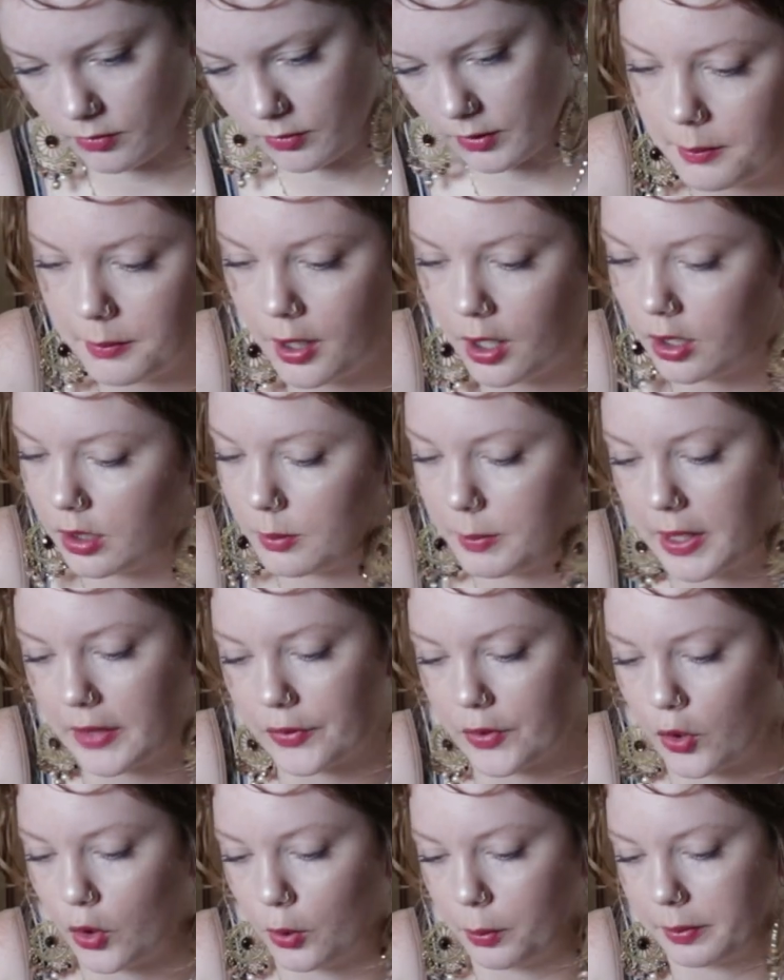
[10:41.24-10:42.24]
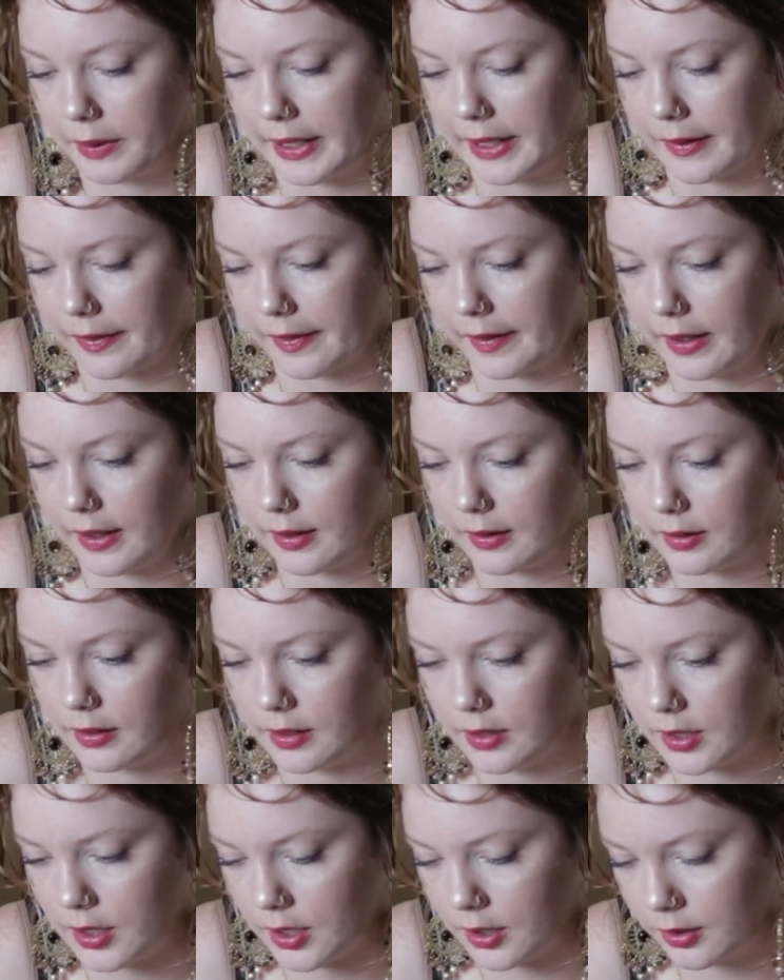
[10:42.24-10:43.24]
I'm all about the whole plant thing,
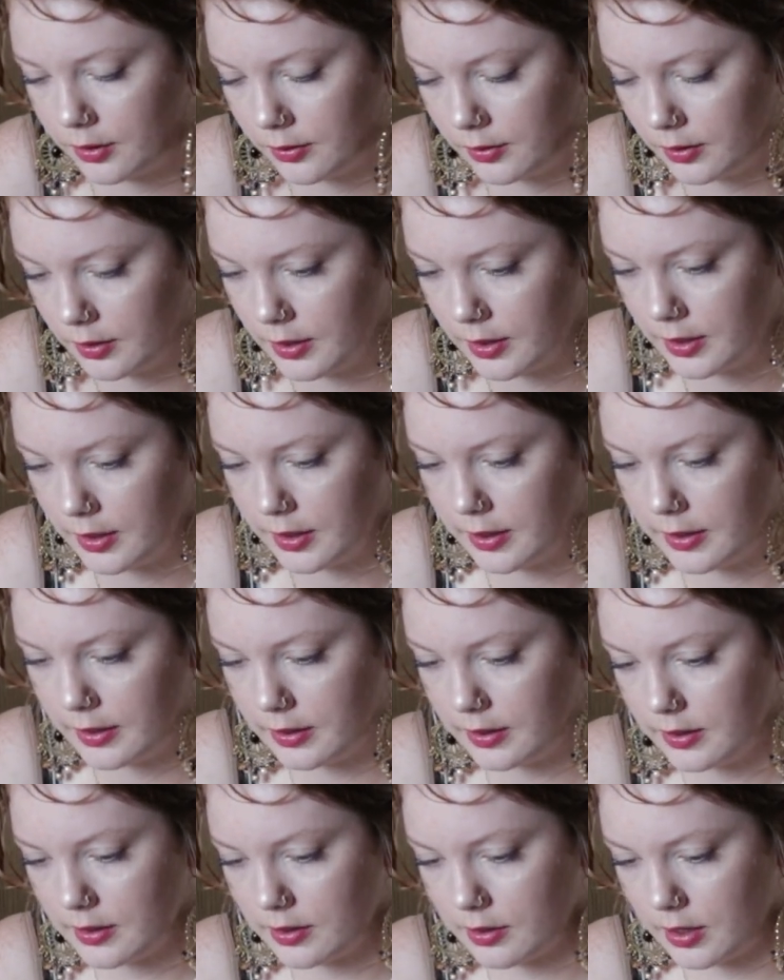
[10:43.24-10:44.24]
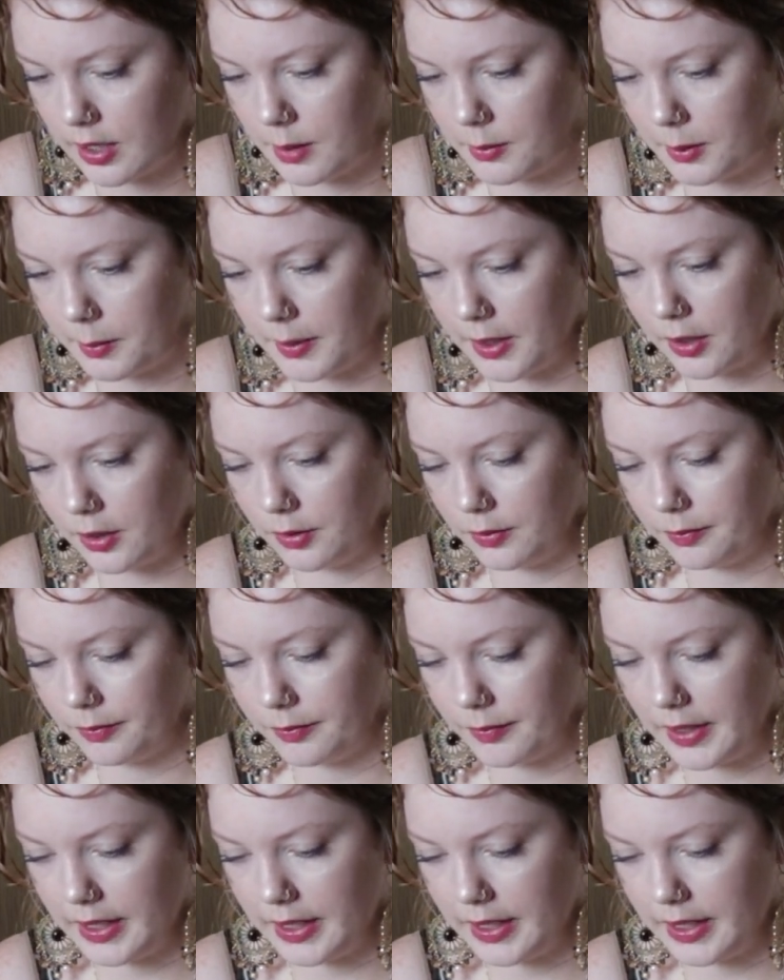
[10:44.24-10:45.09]
you know. That's what I'm about.